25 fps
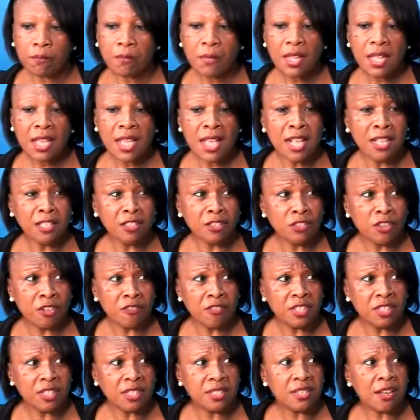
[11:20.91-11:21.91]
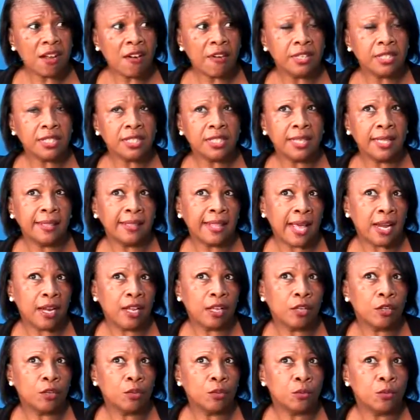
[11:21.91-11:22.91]
Health Service Authority, and that
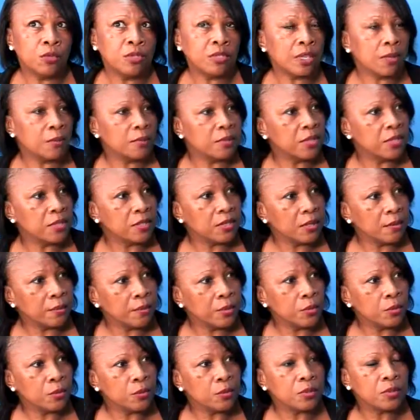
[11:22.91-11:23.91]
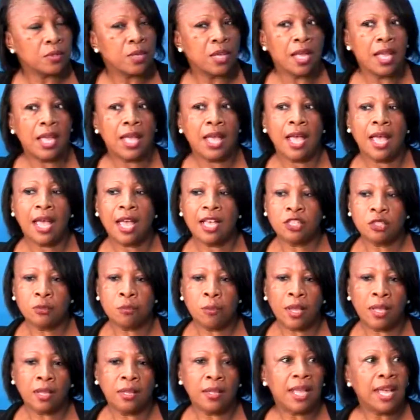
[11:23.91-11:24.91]
includes substance abuse as
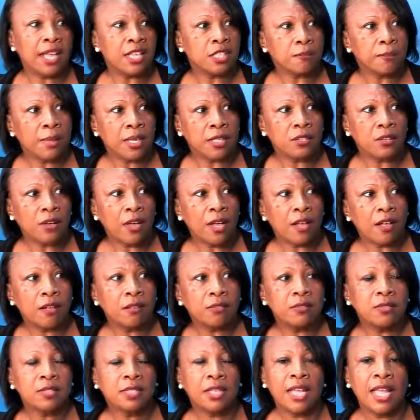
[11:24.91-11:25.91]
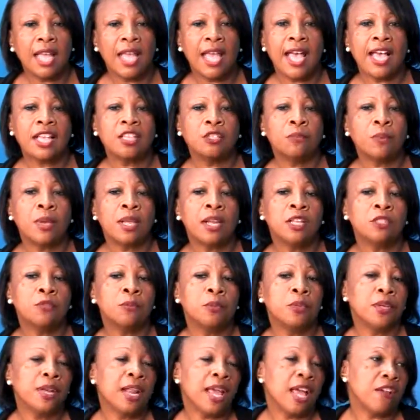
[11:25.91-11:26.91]
well as mental health, as well as
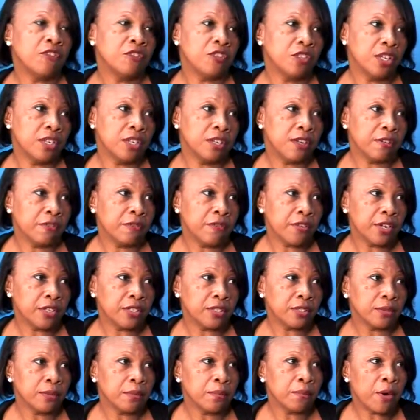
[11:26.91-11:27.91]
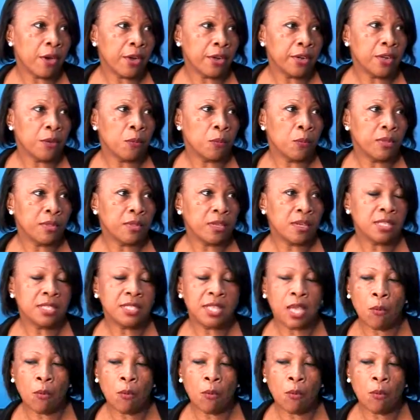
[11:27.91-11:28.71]
we're going to have gender affairs partnering with us.